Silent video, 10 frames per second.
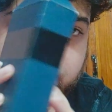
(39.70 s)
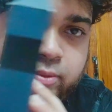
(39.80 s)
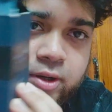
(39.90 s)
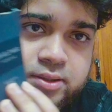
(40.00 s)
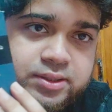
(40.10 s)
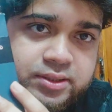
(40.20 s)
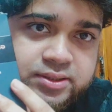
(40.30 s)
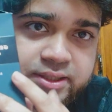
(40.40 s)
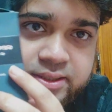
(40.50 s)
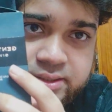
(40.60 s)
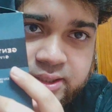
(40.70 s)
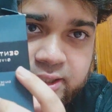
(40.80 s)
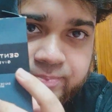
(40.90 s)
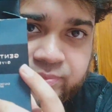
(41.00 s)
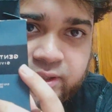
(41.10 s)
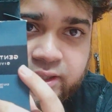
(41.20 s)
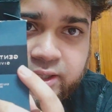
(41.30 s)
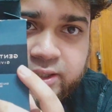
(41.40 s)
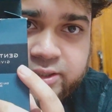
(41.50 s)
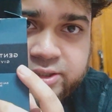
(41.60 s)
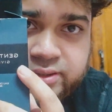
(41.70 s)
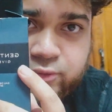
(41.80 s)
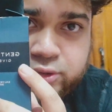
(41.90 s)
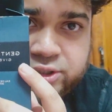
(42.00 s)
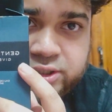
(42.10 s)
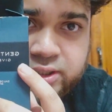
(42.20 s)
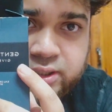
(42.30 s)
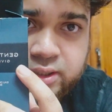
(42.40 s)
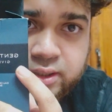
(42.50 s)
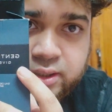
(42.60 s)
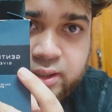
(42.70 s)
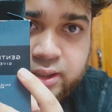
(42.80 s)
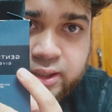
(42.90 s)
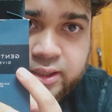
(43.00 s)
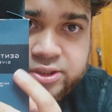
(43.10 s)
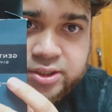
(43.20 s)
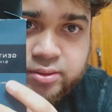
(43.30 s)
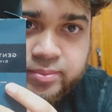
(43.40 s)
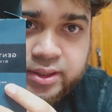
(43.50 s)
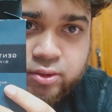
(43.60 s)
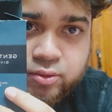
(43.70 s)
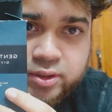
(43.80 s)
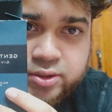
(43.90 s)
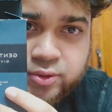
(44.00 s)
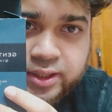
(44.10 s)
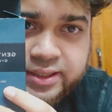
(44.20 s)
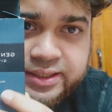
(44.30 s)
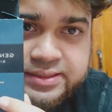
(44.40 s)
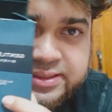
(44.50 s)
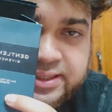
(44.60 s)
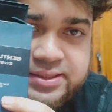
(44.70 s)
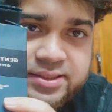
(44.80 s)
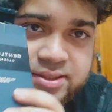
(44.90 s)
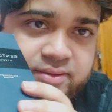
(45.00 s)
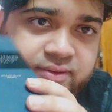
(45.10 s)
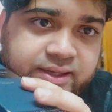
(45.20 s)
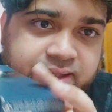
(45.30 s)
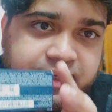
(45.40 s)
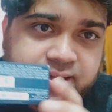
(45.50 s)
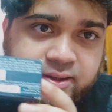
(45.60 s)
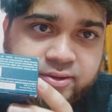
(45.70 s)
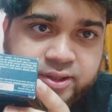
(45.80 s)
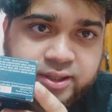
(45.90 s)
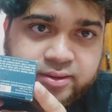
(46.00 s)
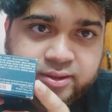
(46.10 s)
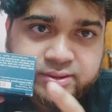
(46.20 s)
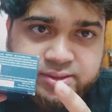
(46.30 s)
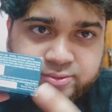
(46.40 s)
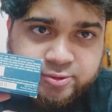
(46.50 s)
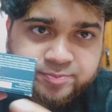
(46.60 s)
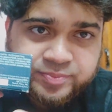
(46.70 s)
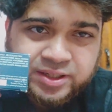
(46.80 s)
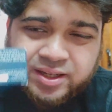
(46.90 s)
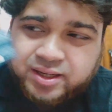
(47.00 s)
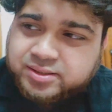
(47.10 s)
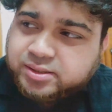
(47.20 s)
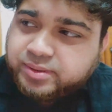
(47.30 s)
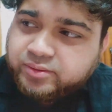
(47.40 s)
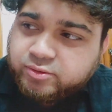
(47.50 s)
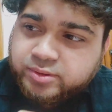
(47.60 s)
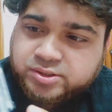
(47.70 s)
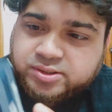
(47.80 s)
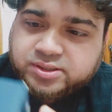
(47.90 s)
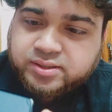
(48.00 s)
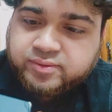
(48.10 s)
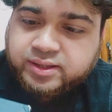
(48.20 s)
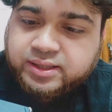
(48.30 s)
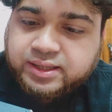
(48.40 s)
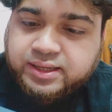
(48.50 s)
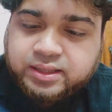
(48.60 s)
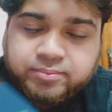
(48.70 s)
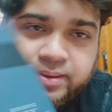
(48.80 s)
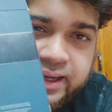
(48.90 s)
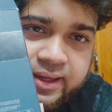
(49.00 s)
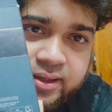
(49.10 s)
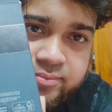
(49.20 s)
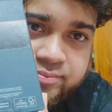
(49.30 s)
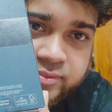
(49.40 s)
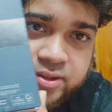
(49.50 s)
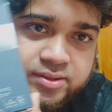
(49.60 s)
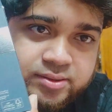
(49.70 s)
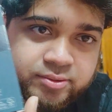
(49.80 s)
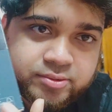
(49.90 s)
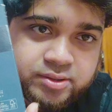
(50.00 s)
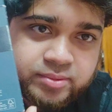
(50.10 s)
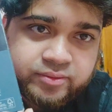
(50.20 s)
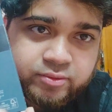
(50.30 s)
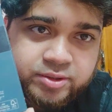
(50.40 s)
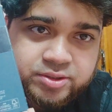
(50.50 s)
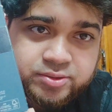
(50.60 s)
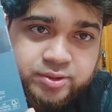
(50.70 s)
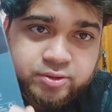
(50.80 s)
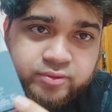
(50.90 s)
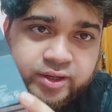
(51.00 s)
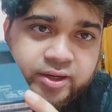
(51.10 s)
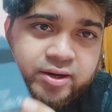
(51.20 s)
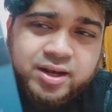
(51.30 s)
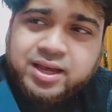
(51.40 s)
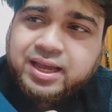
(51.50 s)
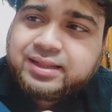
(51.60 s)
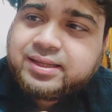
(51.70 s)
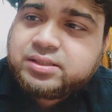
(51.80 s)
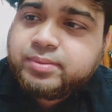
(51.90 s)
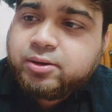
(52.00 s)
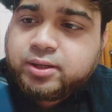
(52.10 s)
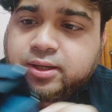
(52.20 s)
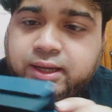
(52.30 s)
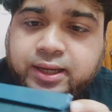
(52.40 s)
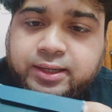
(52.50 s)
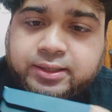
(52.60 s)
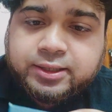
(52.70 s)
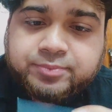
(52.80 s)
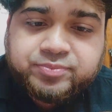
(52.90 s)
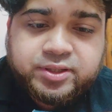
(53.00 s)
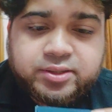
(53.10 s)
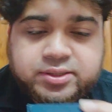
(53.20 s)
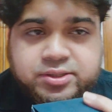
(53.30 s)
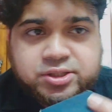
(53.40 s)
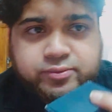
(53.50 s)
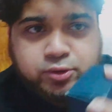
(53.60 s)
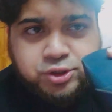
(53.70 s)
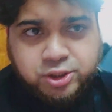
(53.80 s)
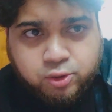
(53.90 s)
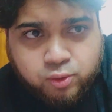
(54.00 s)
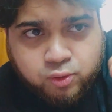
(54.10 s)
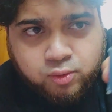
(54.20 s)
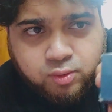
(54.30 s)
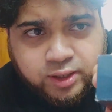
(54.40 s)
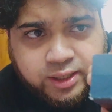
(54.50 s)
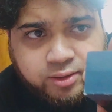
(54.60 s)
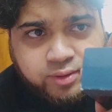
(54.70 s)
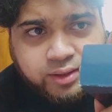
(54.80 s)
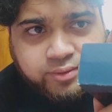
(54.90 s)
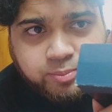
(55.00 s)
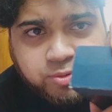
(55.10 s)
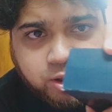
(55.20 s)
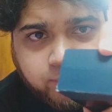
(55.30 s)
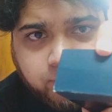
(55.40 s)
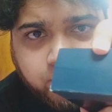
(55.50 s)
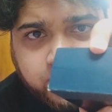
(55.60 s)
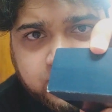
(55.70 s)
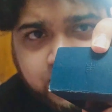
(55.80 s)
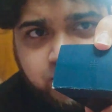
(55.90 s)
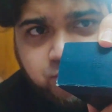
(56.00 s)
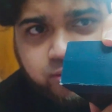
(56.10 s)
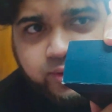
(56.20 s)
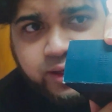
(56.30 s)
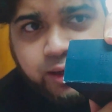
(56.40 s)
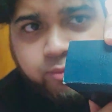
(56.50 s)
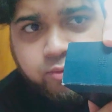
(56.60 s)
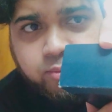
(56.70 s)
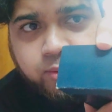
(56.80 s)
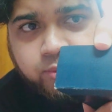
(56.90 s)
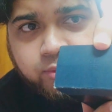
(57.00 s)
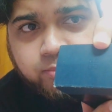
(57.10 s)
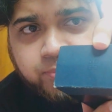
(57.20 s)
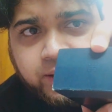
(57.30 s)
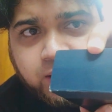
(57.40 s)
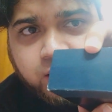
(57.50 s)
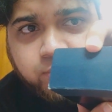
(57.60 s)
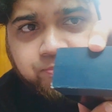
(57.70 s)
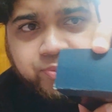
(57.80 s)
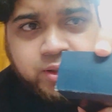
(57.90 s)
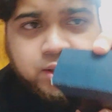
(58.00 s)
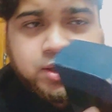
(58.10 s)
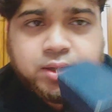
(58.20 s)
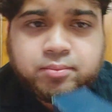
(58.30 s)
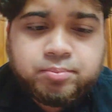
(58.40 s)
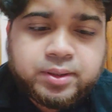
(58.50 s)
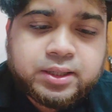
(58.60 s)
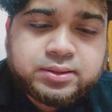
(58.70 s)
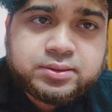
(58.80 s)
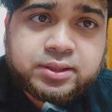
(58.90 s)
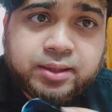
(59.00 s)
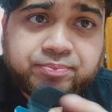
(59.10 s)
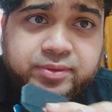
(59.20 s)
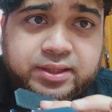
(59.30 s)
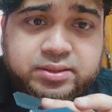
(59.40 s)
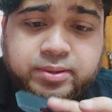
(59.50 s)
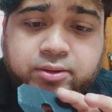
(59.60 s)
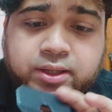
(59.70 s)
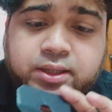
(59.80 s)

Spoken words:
the box, and it says Givenchy Gentleman Eau de Toilette Intense and stuff like that. Underneath, there's some information and stuff like that. At the back, there's some information written over here, and that's about it. And there's a Givenchy logo engraved up top. I'm not exactly sure if the camera will be able to pick it up, but yeah, that's about